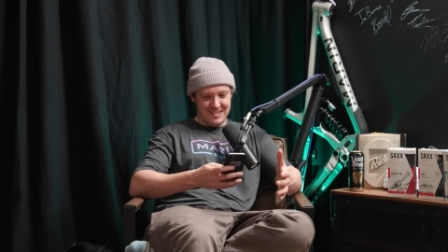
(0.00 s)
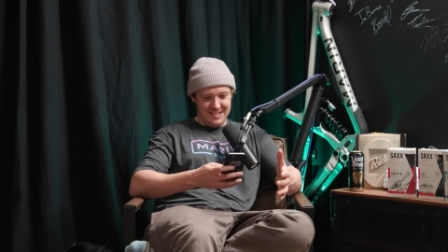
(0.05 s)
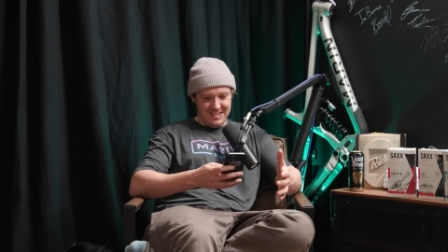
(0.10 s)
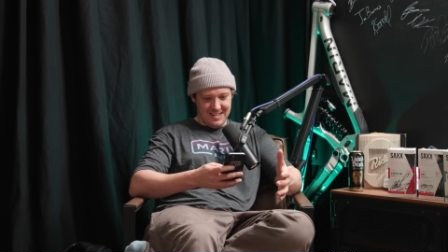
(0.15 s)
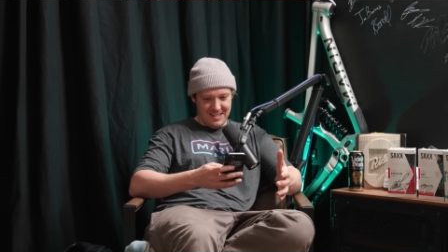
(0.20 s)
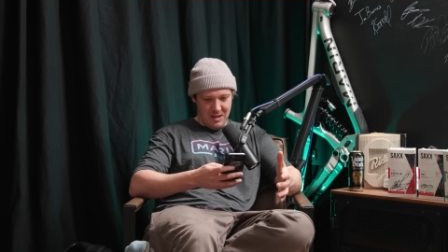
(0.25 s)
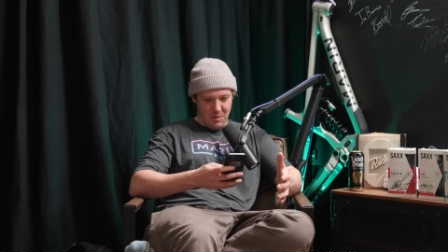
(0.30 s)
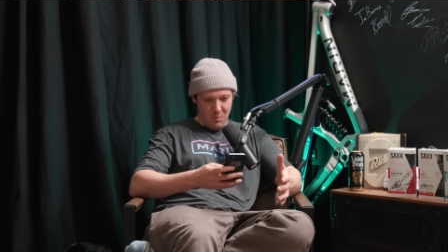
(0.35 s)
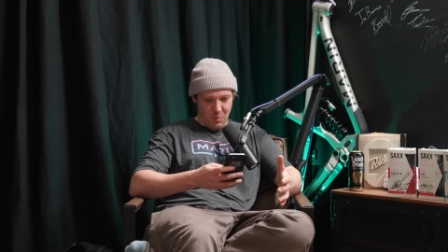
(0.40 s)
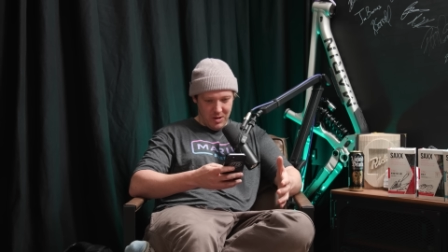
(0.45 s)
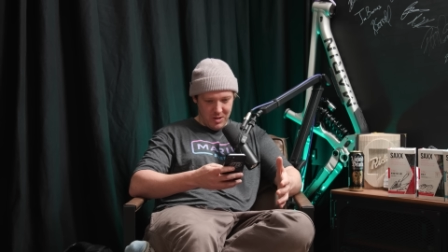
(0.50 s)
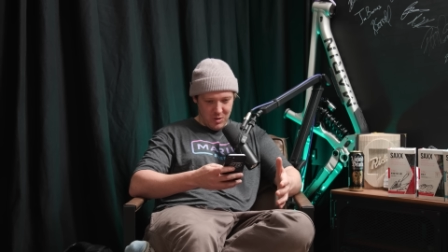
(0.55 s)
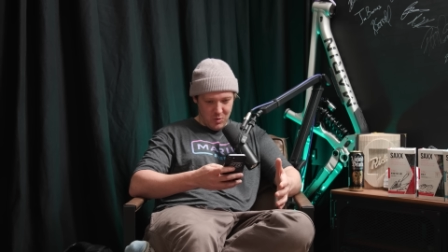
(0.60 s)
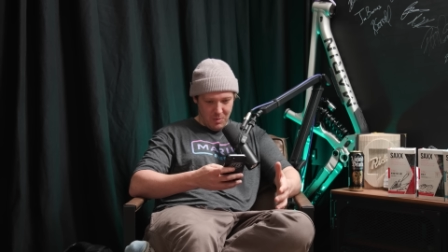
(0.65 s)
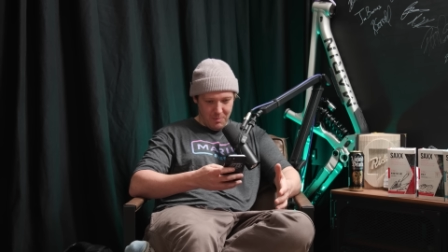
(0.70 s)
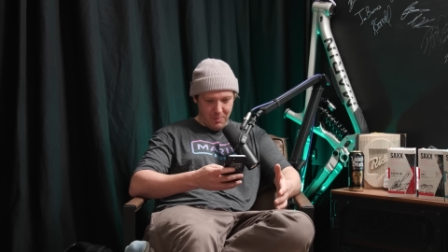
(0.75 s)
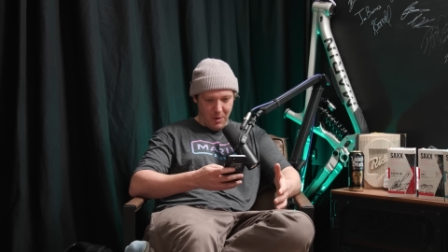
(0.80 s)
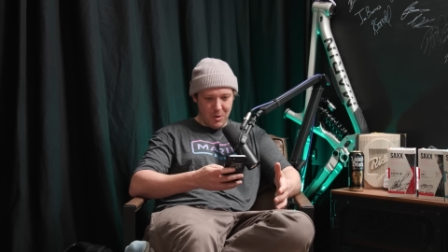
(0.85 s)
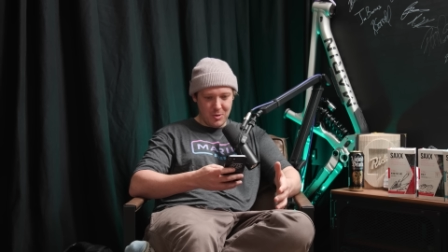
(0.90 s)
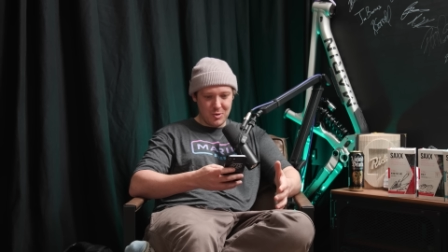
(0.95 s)
He then went to
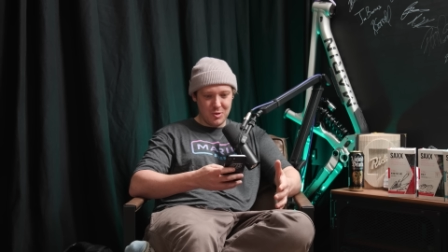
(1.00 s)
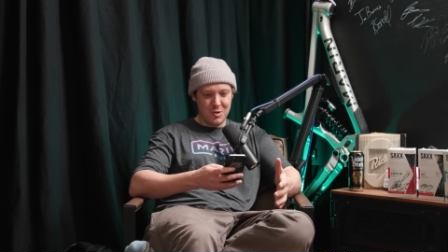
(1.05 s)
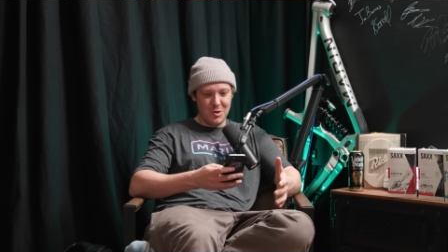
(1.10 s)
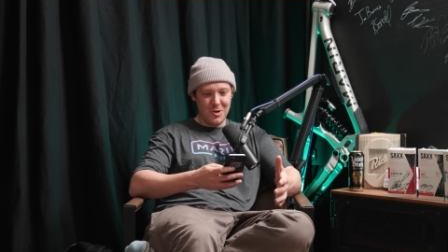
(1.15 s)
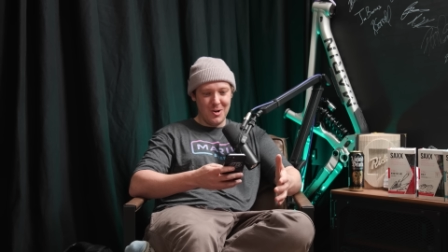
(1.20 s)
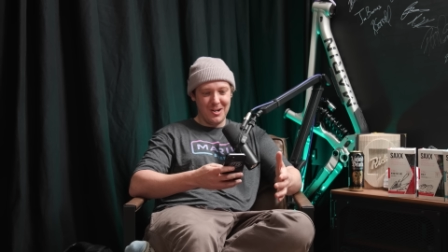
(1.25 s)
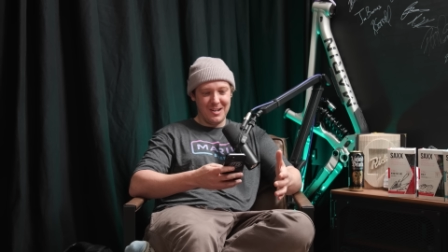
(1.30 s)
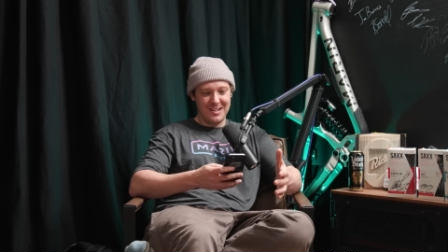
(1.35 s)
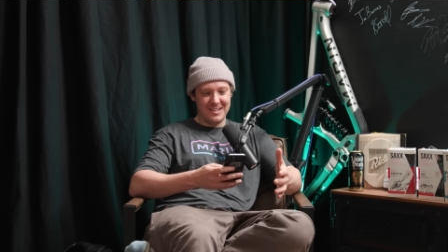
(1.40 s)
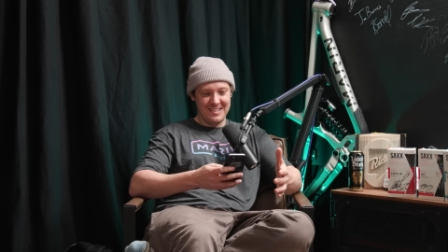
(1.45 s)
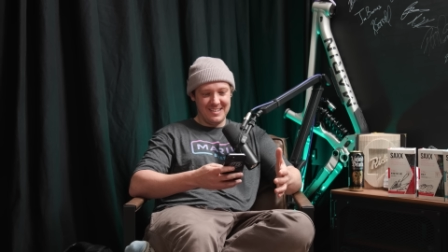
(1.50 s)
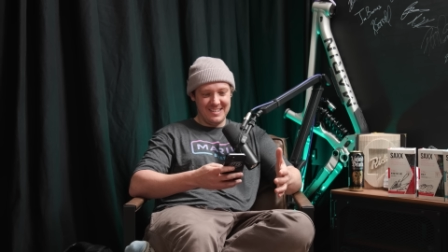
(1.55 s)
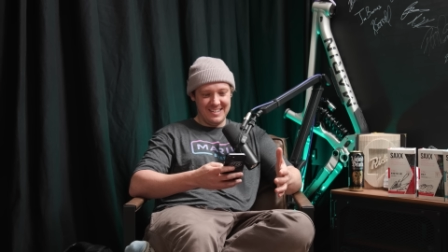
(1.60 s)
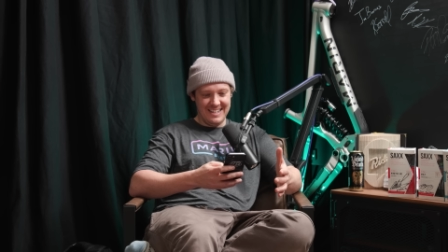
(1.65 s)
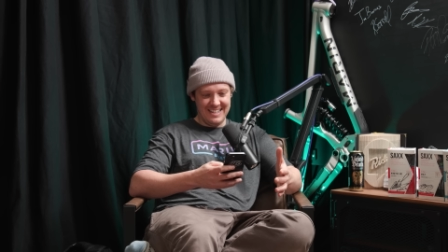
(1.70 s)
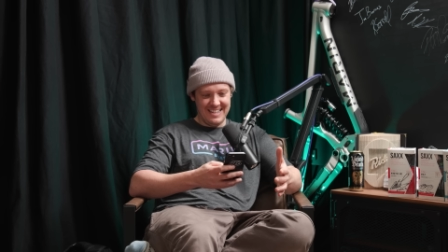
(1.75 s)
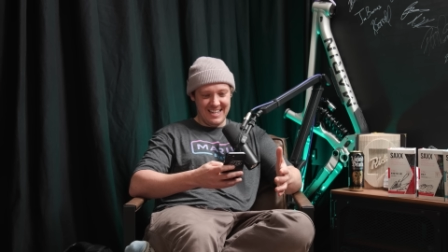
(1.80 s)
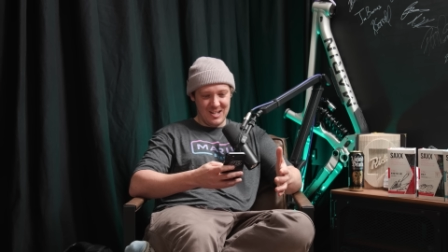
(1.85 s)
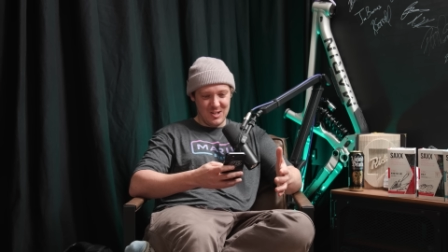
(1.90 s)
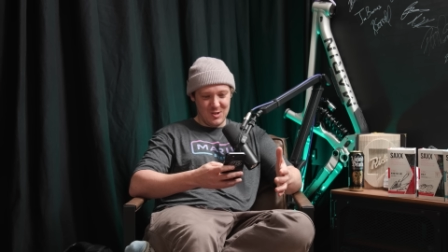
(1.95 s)
a box truck.
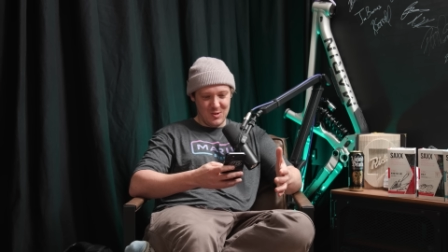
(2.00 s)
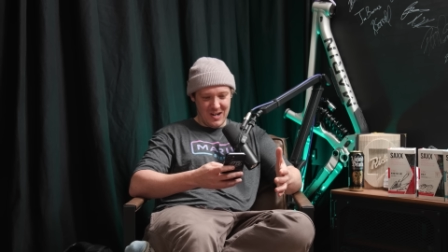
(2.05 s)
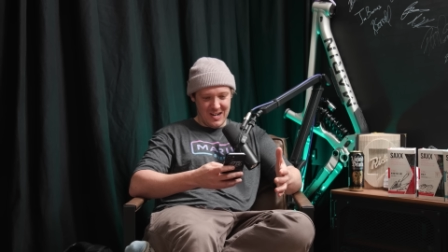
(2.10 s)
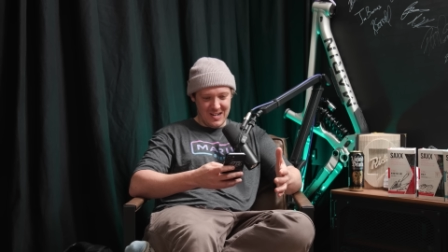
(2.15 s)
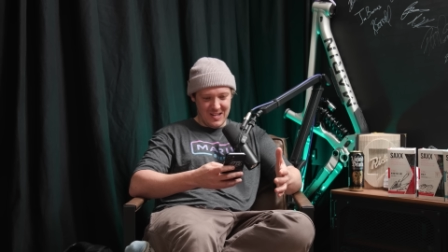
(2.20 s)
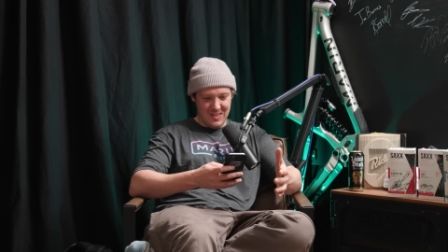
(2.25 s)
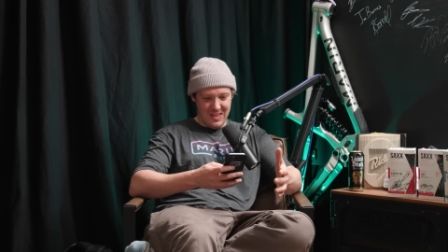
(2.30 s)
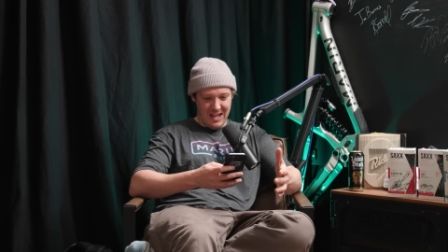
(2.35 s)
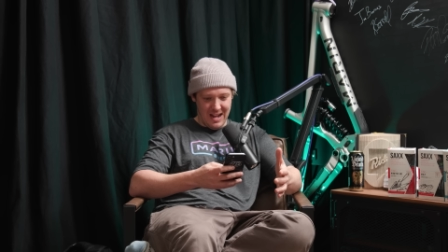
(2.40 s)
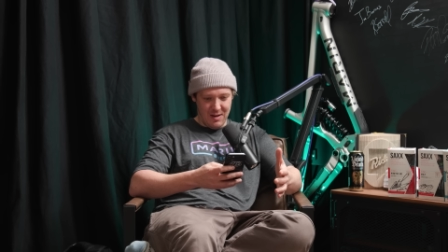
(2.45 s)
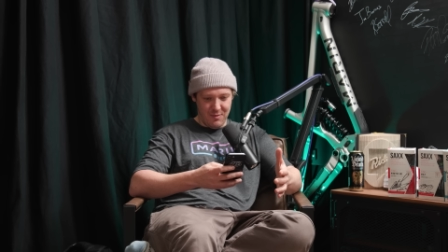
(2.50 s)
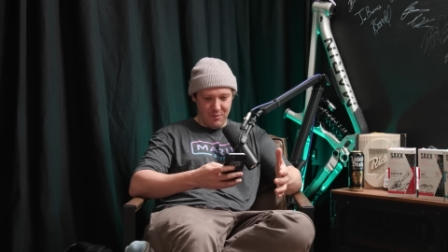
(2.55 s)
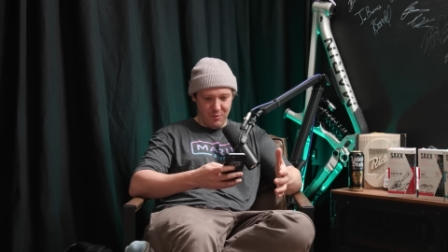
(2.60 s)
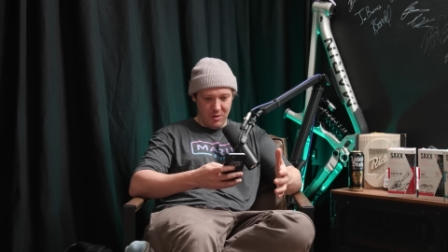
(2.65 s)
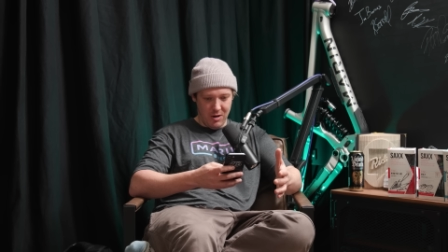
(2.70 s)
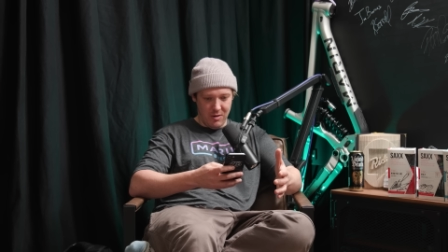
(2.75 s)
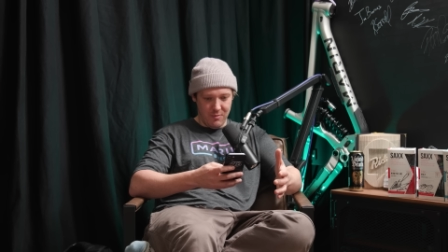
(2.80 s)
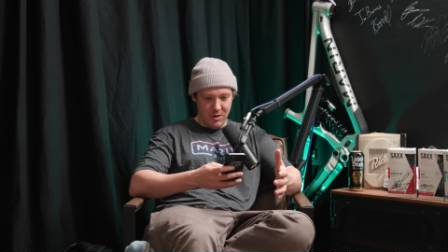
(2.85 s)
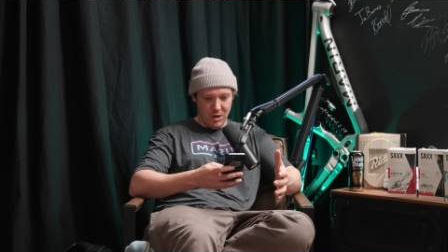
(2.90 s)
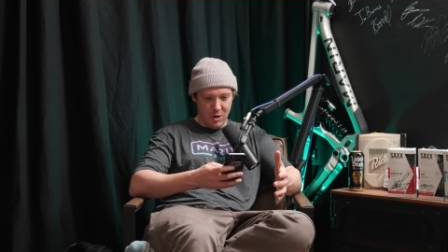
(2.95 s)
He then traded that
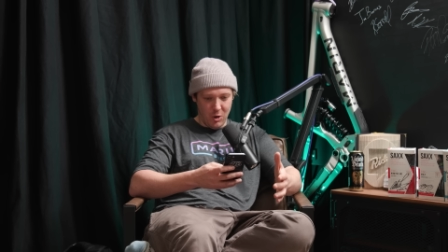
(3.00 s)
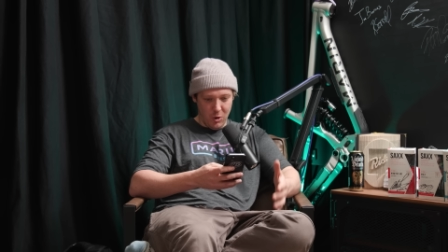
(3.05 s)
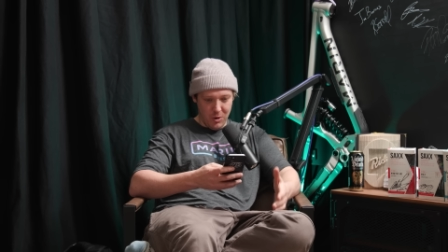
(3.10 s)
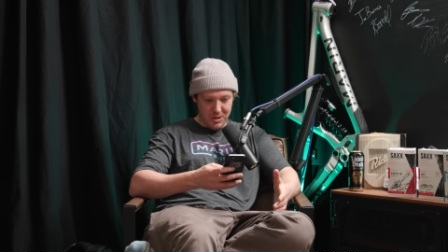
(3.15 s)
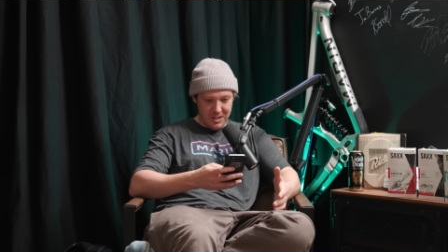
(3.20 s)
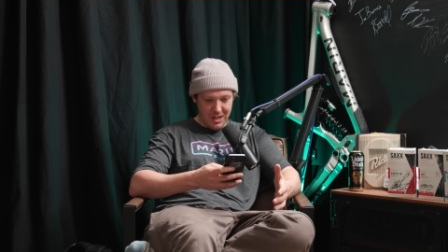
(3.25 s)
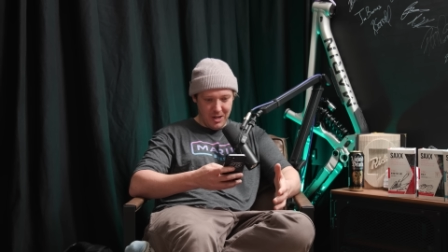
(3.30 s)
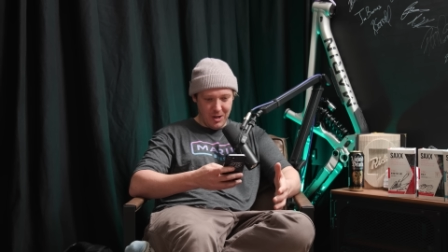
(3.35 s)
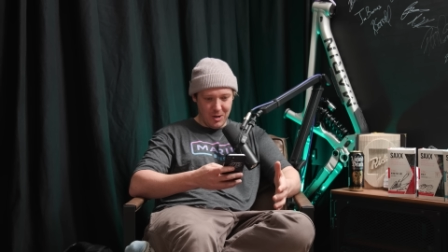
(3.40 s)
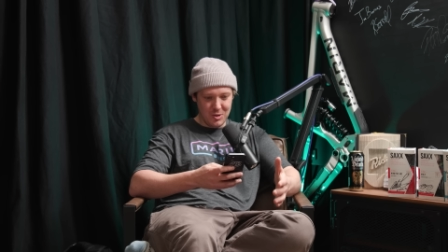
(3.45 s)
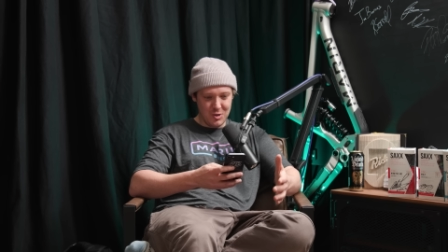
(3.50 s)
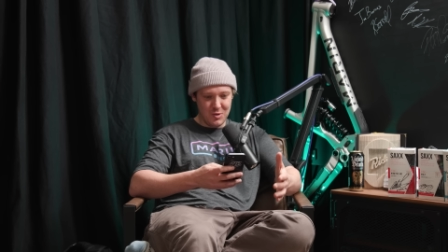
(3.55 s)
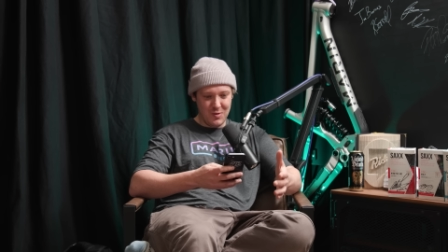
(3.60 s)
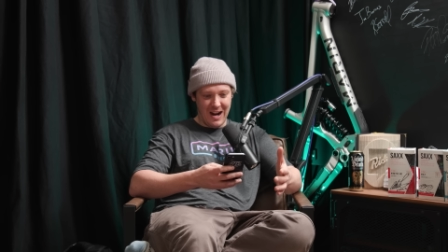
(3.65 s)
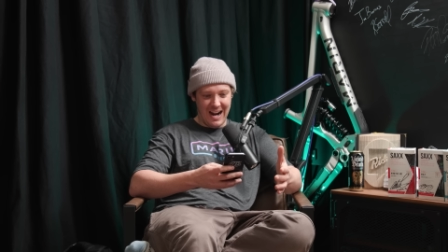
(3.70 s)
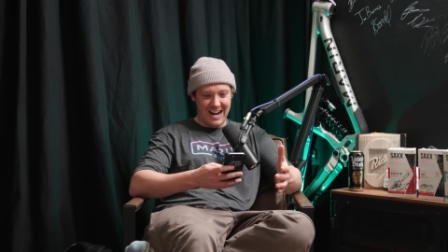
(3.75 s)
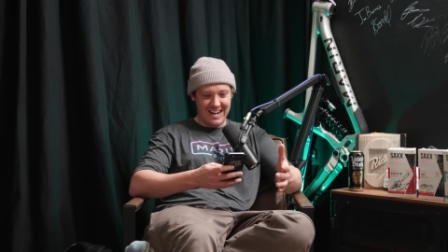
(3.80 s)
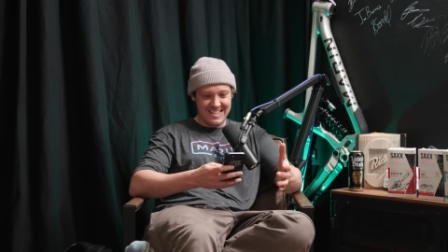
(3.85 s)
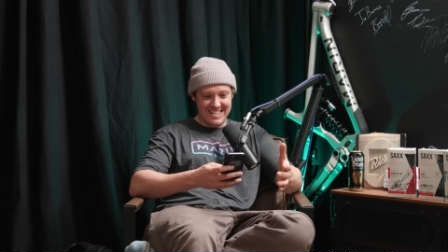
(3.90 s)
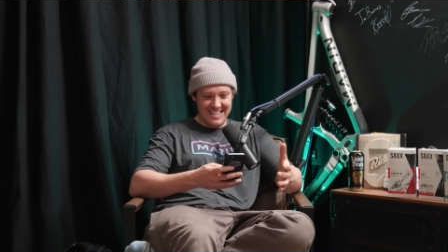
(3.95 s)
for a recording
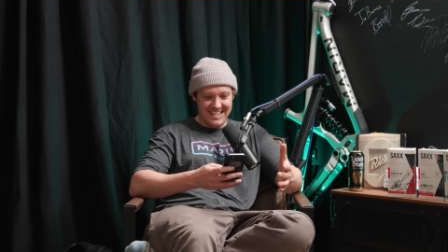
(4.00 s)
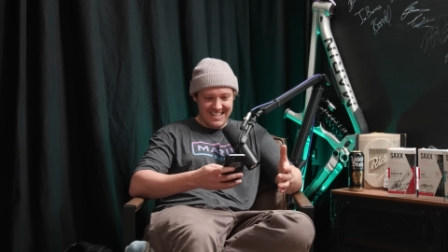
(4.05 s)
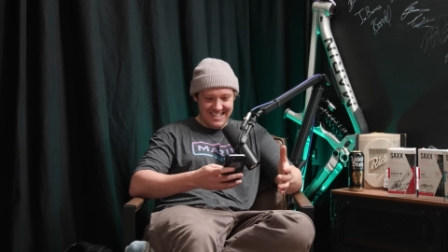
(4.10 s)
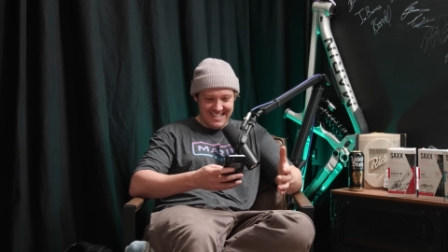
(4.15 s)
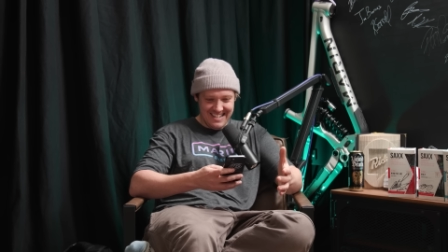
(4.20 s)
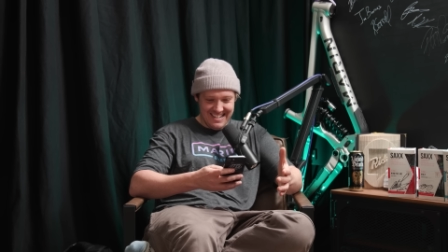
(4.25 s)
contract.